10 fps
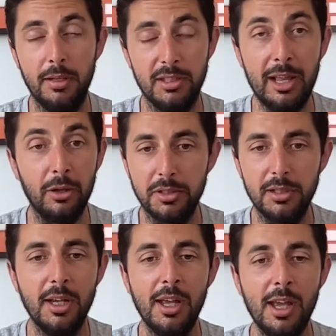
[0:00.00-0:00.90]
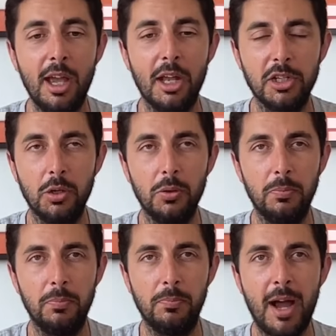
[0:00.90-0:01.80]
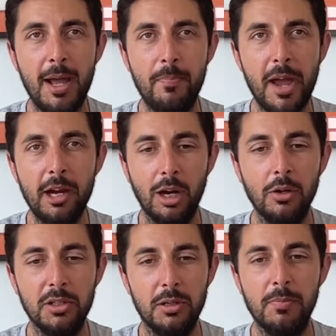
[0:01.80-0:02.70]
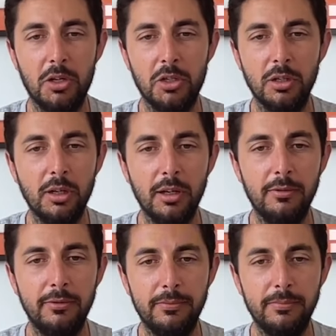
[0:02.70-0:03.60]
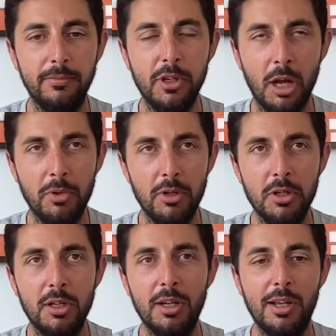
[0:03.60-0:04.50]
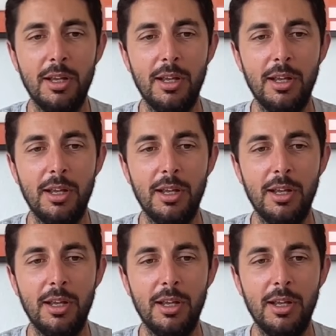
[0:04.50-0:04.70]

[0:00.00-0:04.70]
sales. And so my background is a mixture of numbers,